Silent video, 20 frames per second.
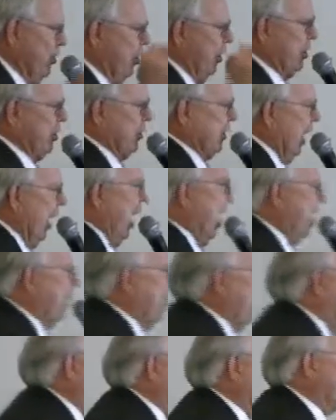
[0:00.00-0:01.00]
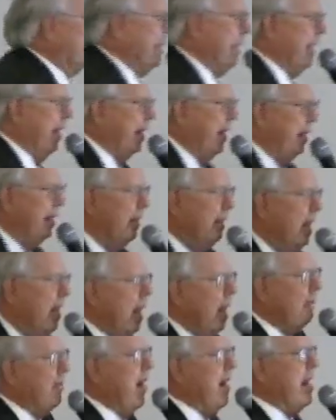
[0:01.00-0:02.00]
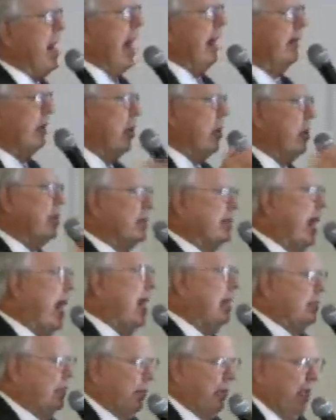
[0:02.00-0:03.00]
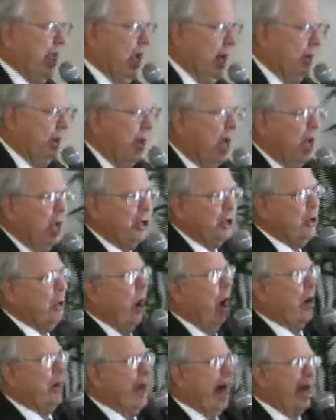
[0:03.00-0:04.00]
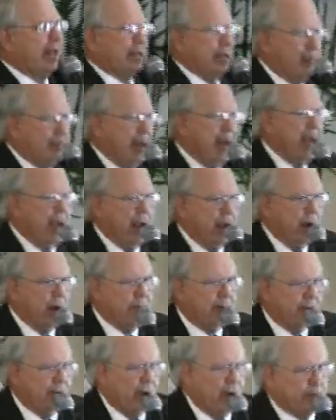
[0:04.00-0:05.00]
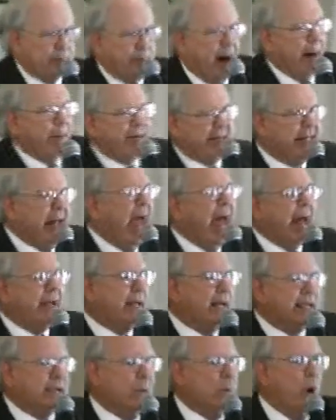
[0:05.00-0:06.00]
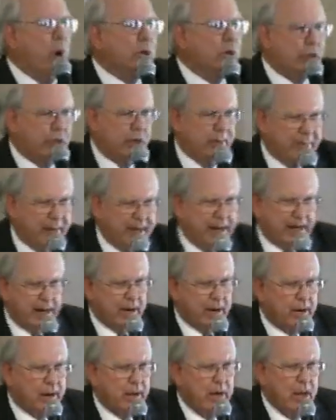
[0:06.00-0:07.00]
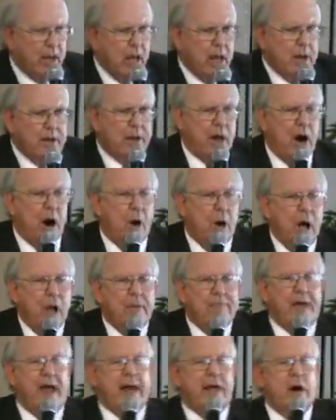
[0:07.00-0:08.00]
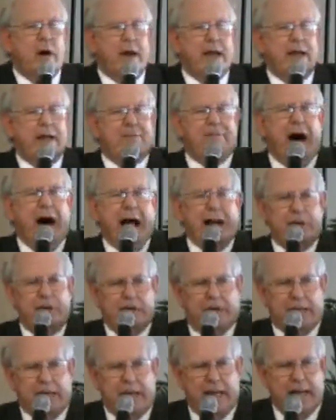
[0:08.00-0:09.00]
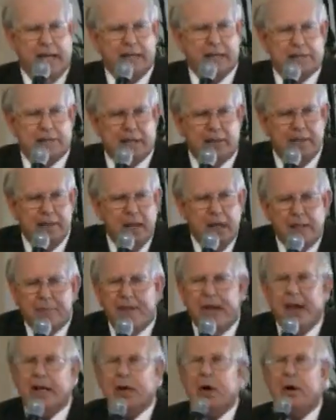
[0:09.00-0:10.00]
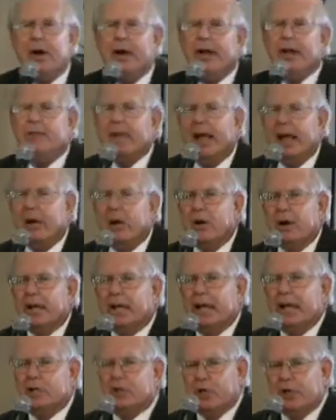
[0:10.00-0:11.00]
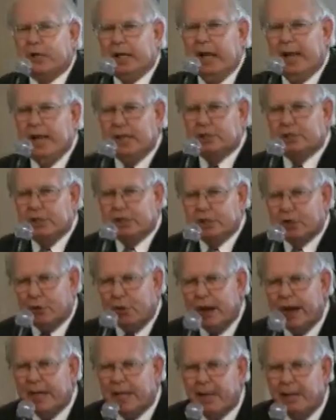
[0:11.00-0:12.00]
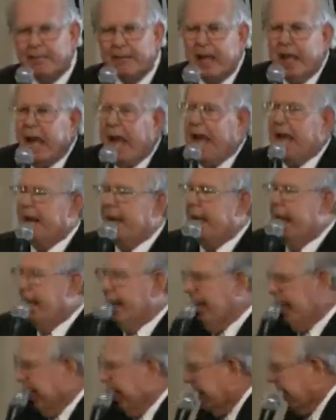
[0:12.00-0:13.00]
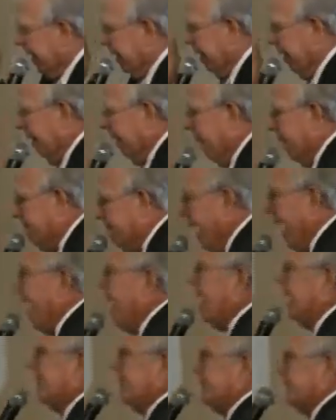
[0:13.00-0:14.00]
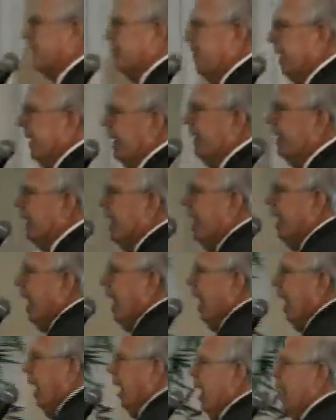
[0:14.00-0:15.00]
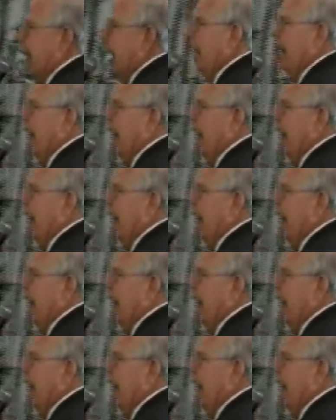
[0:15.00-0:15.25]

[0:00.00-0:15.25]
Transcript: your son walks in, they're not going to say to them, You ought not to be here because mom and dad doesn't want you to be here. No, they're going to invite your kids. They're going to, they're going to get your kids to drink. And, and, and it amazes me. Uh,